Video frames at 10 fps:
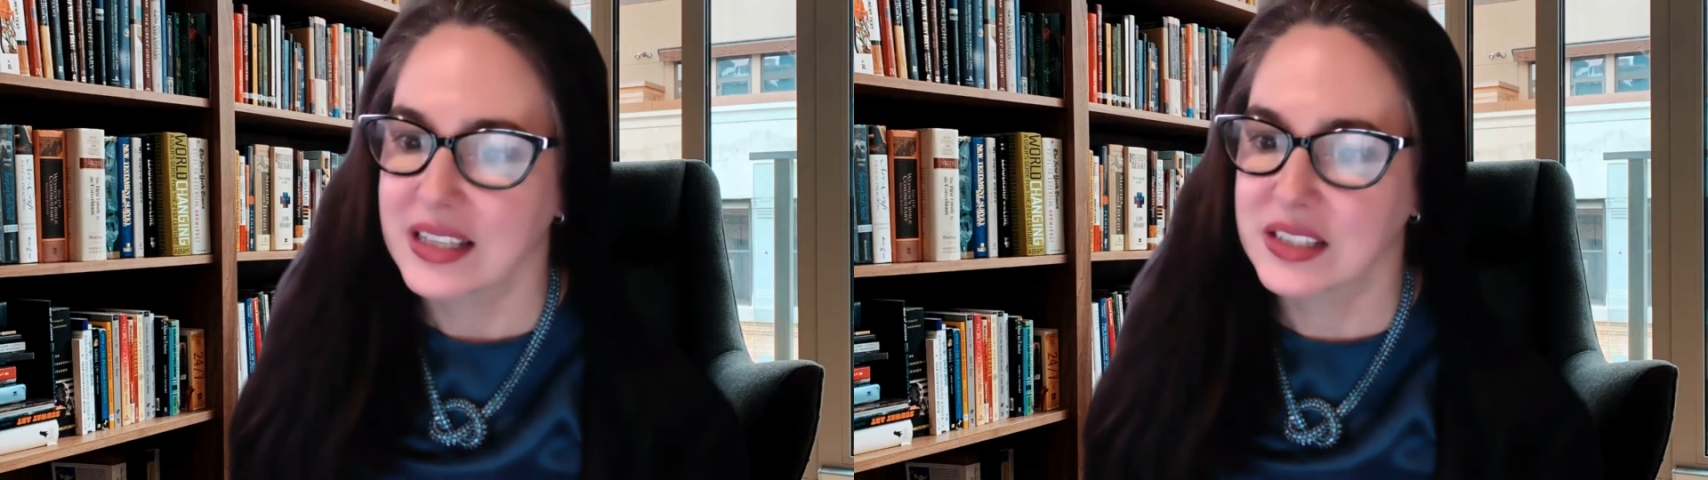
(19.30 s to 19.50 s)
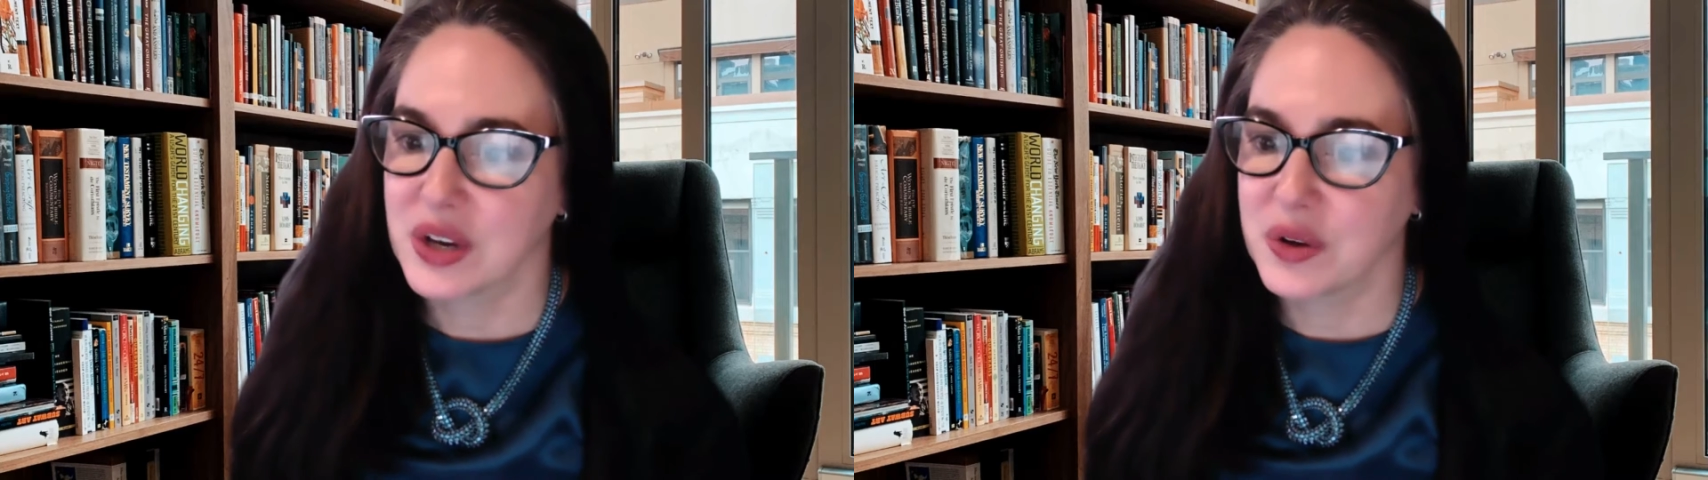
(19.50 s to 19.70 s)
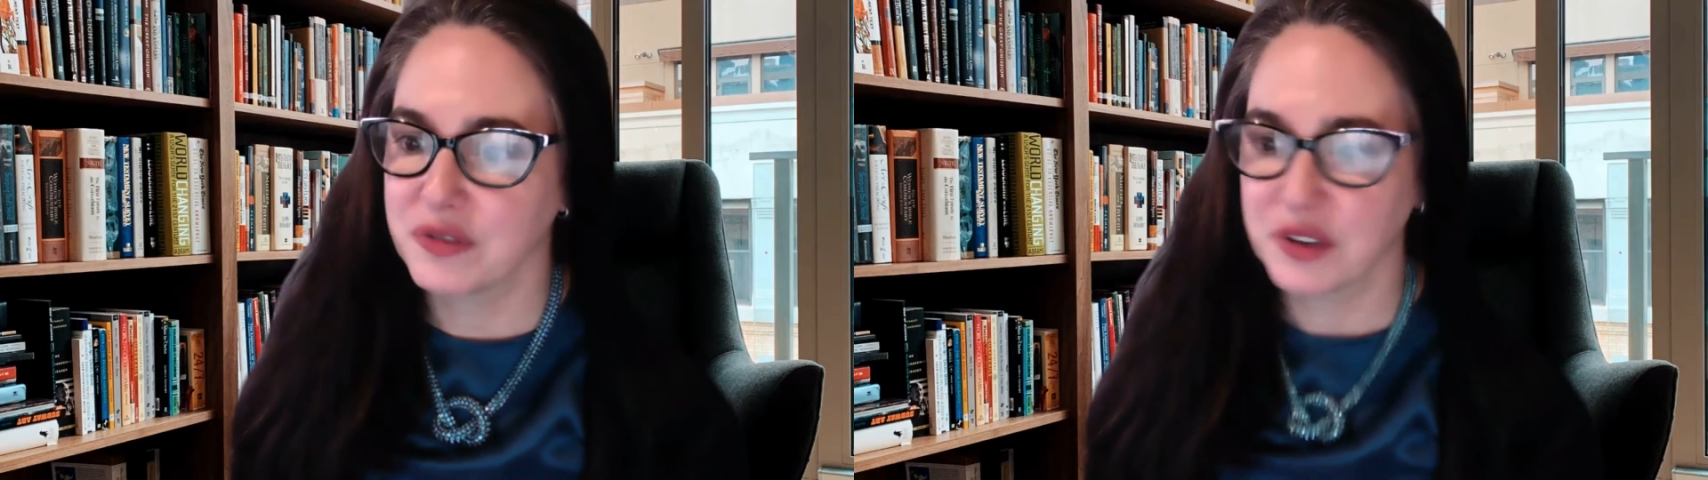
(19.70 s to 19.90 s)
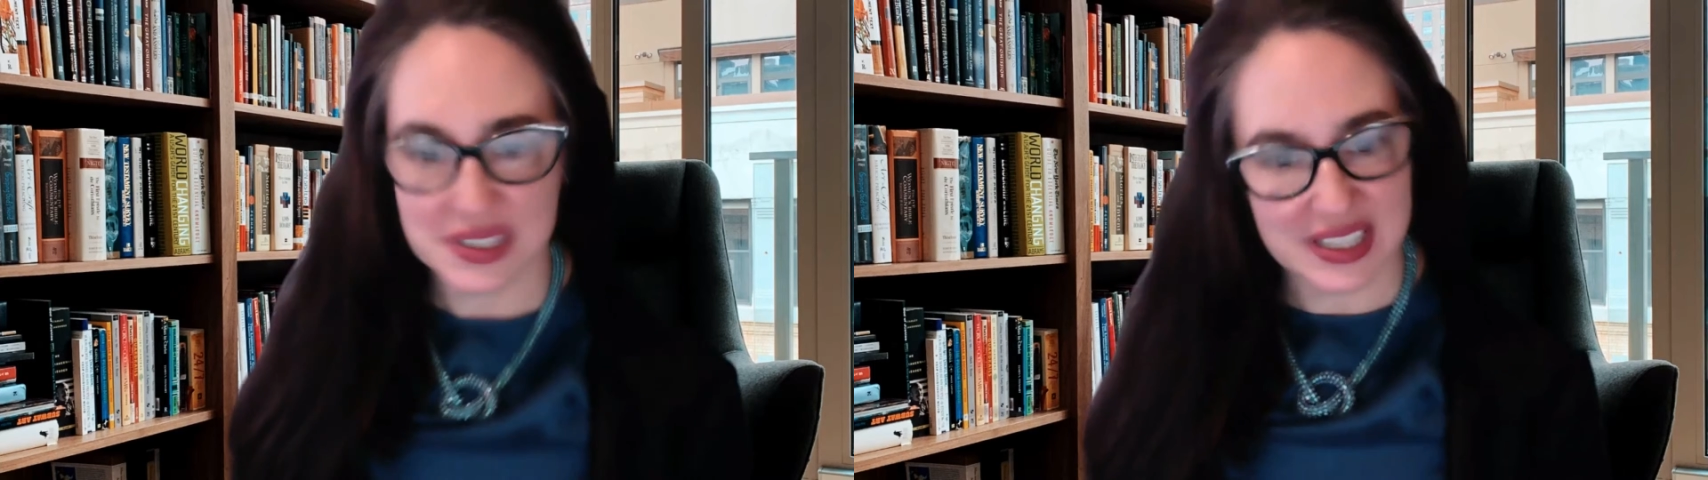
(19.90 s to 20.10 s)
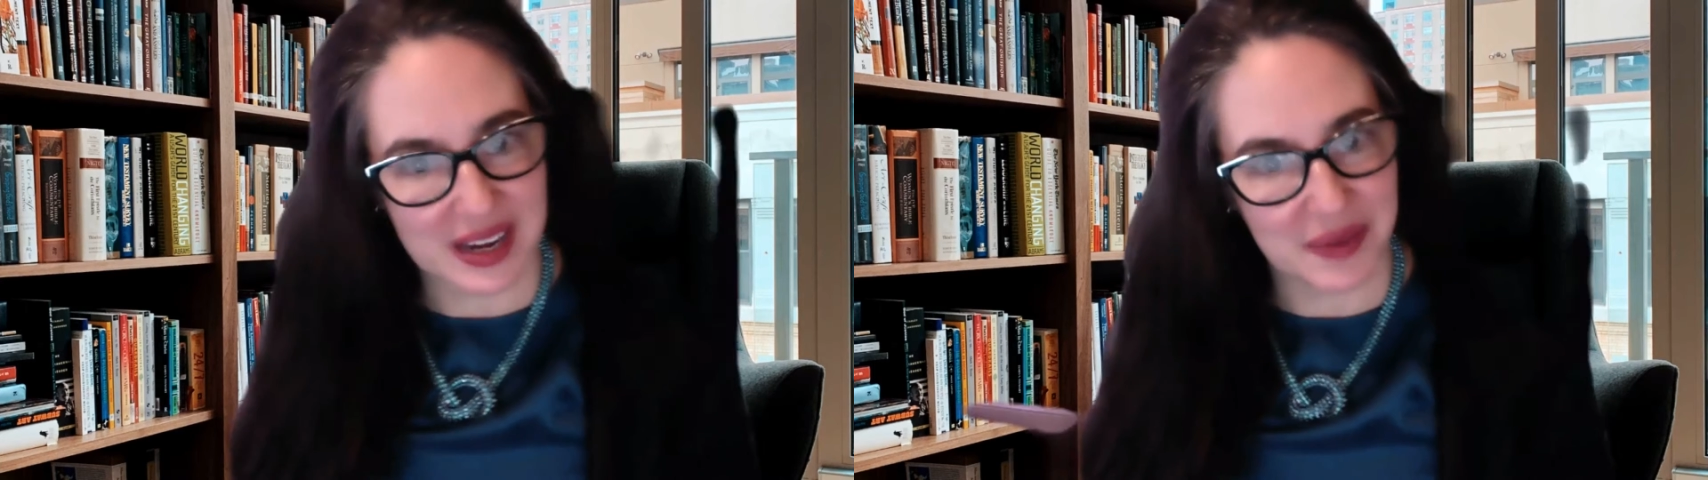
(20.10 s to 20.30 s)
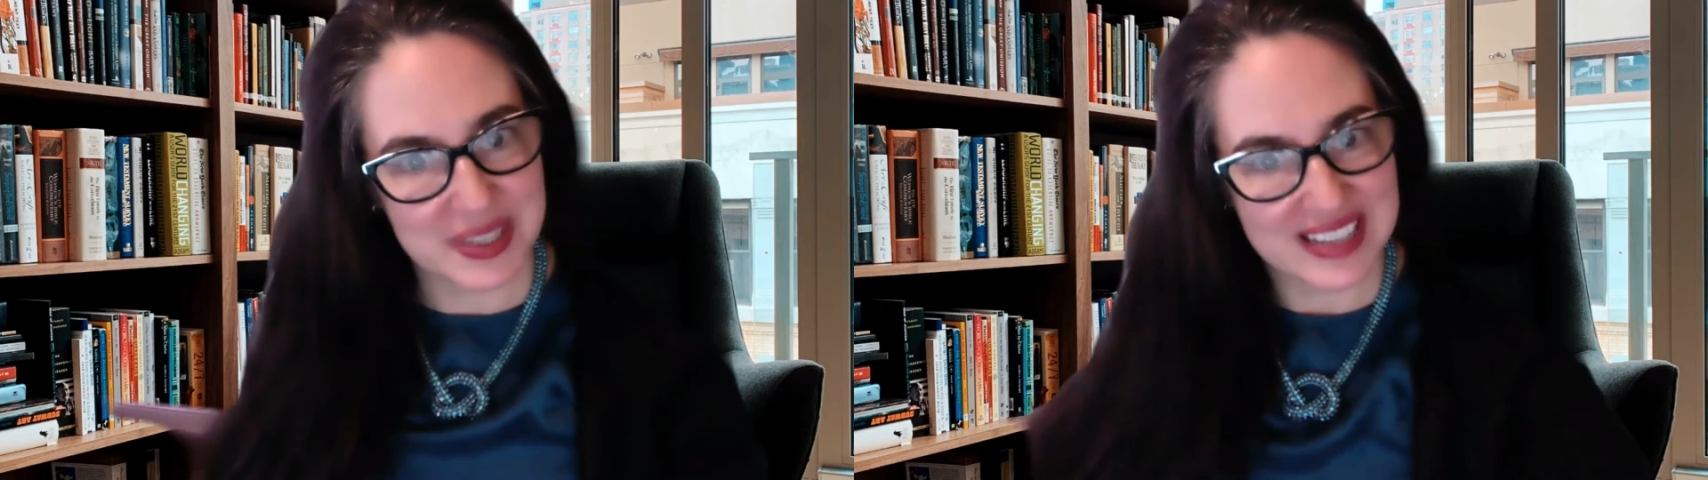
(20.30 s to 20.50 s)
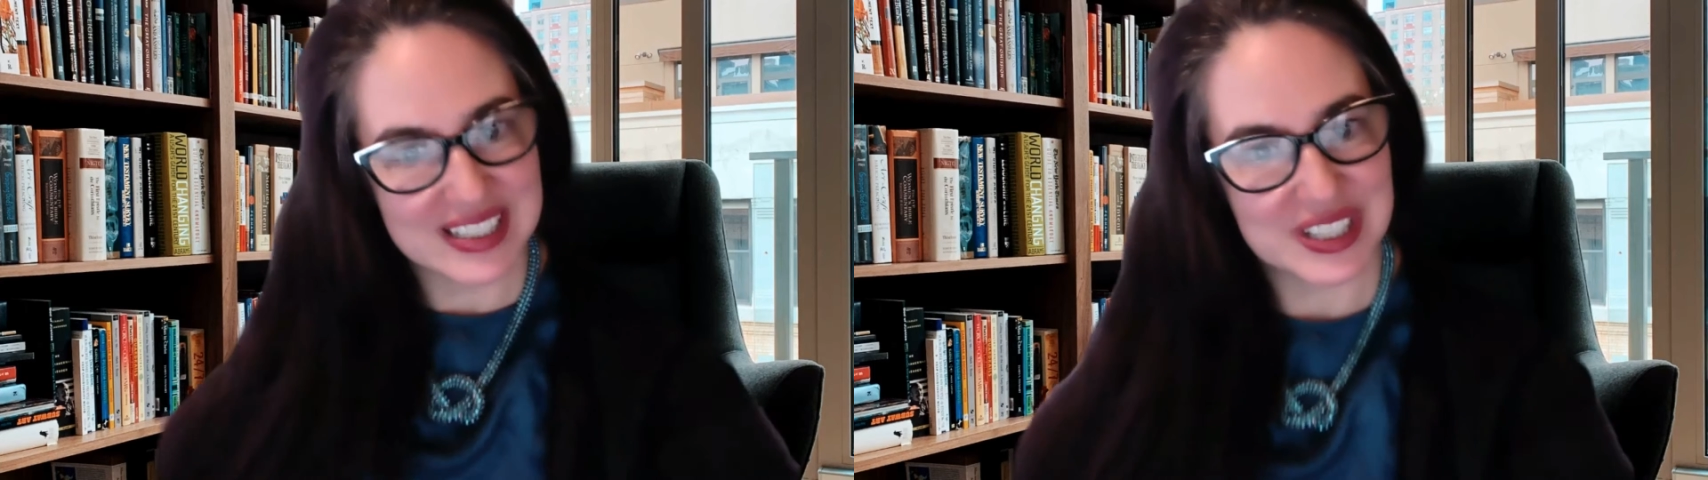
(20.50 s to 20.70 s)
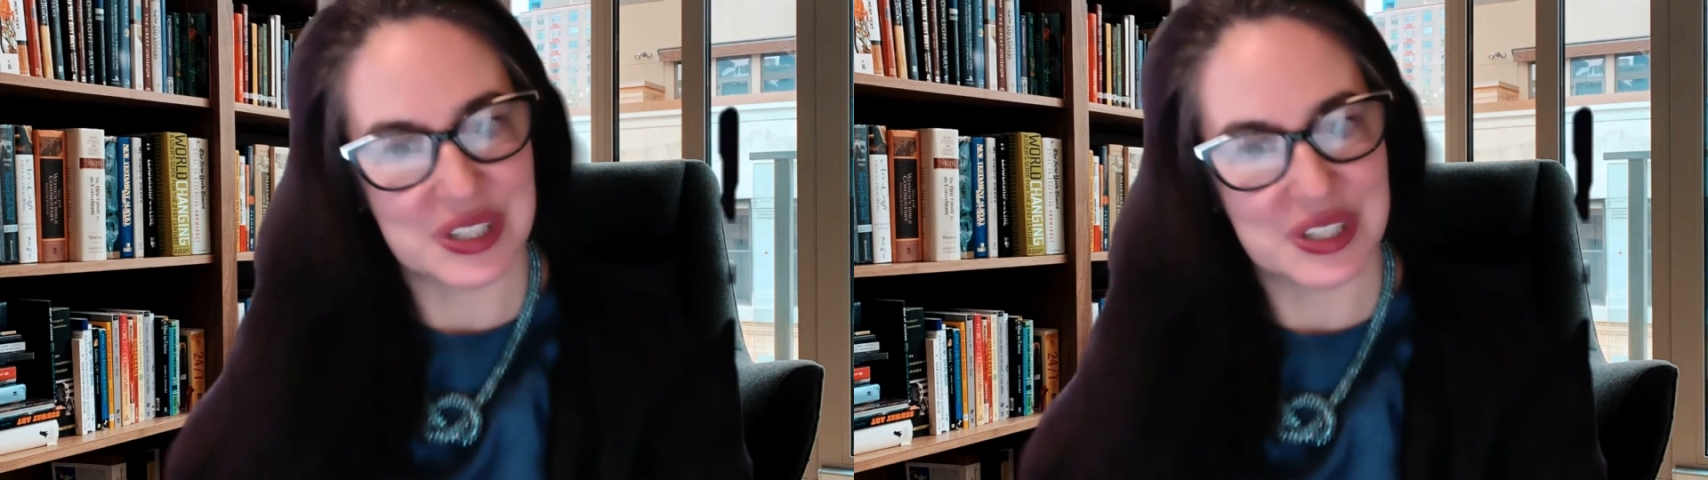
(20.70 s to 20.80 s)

So, the first thing I was asked